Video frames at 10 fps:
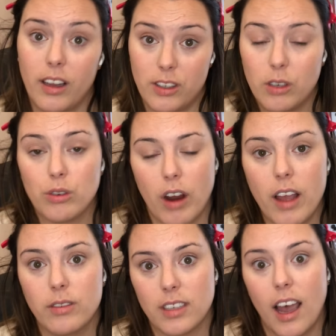so dry
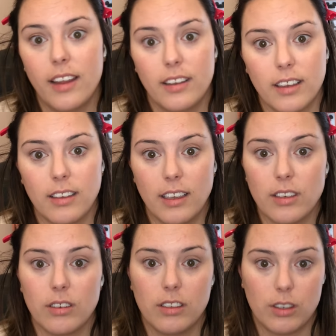outside that the
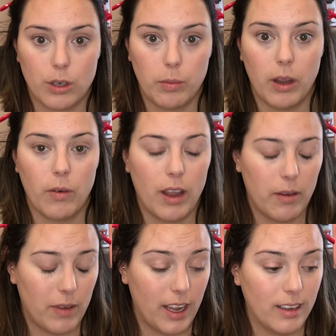cleanser is stripping away
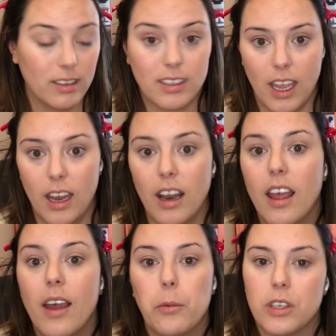at my skin,
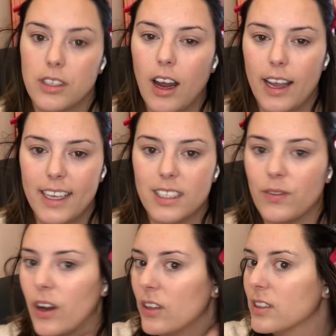which is not its
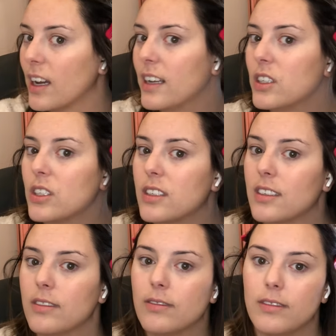fault. I
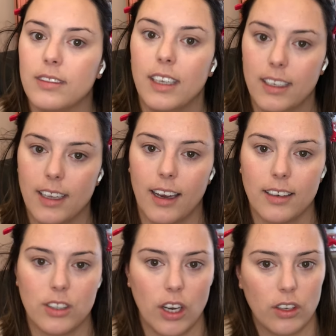just need to get
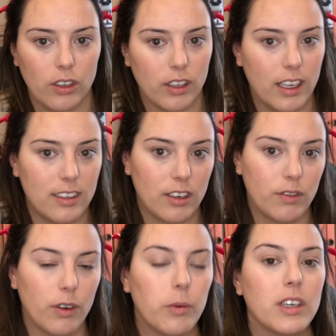a gentler cleanser
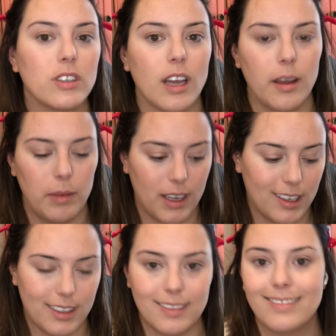for winter time
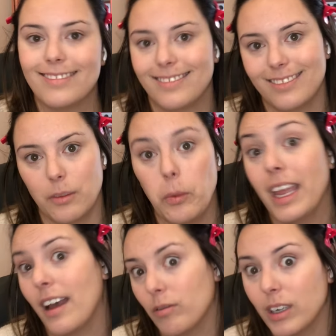because we
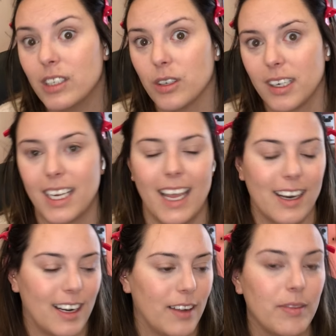have winter in
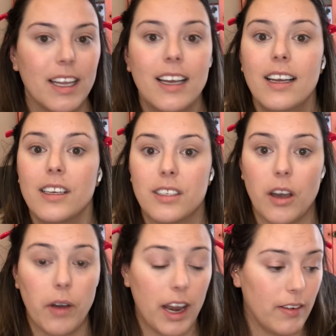Canada.
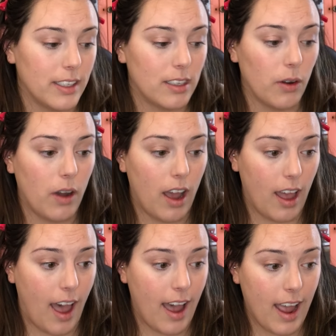So anyway, so
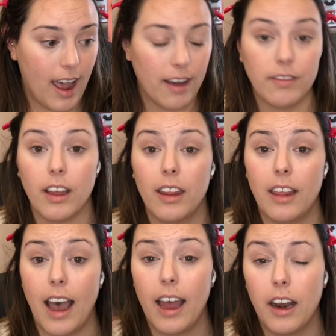I have
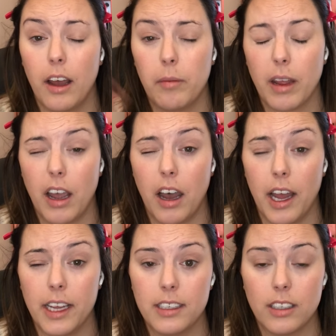that on my
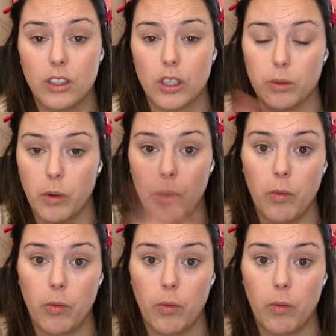eyes, just one